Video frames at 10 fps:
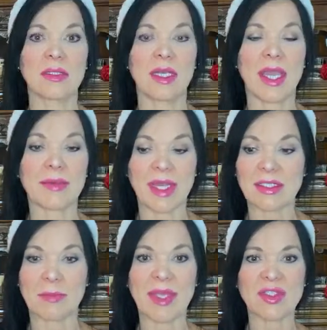And not
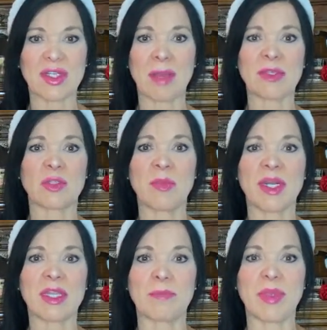to mention how much money
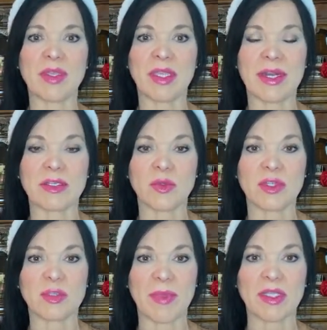the billionaires would have
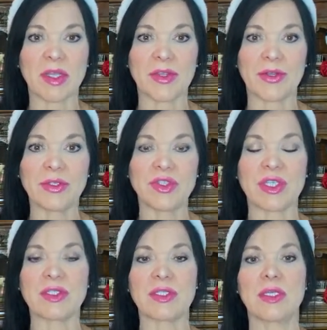spent on their
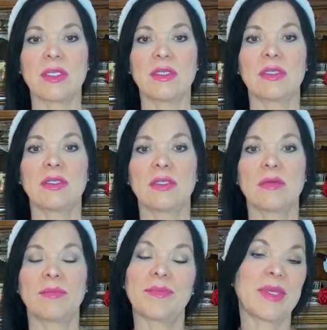hoochies,
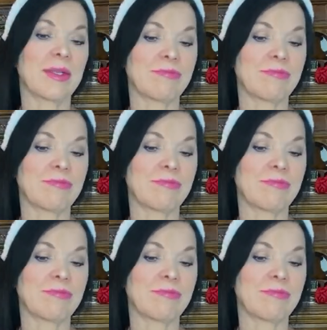but